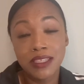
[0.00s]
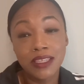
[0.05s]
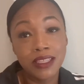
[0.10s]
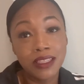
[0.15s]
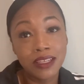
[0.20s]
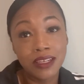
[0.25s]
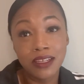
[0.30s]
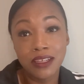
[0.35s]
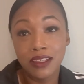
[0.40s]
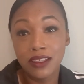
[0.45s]
in
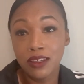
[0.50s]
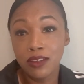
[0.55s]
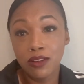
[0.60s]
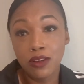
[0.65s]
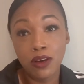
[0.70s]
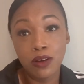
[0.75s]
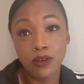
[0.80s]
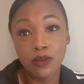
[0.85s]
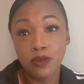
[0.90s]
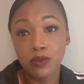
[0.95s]

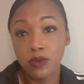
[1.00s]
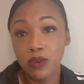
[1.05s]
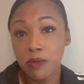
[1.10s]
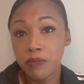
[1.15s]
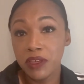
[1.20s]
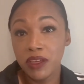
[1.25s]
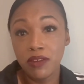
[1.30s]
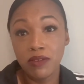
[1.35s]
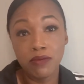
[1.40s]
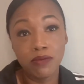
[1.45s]

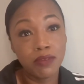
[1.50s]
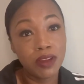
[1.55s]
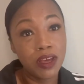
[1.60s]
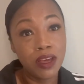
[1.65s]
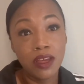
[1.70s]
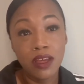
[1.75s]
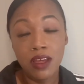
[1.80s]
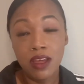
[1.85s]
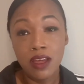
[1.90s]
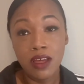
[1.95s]
the,
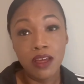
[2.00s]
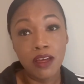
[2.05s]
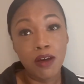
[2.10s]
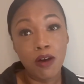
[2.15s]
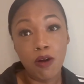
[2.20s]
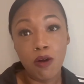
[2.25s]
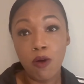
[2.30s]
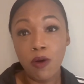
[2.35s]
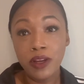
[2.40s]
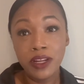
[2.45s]

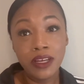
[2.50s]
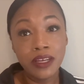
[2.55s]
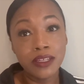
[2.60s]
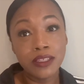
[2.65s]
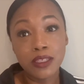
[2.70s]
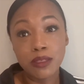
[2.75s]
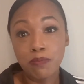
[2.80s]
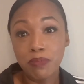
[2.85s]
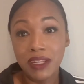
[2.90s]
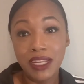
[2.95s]

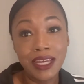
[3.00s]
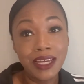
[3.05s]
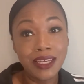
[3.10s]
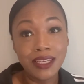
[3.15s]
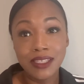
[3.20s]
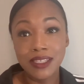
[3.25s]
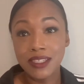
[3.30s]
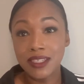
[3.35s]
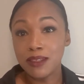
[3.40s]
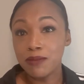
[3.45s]
audience,
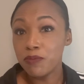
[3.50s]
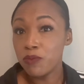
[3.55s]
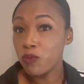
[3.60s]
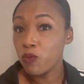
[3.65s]
please.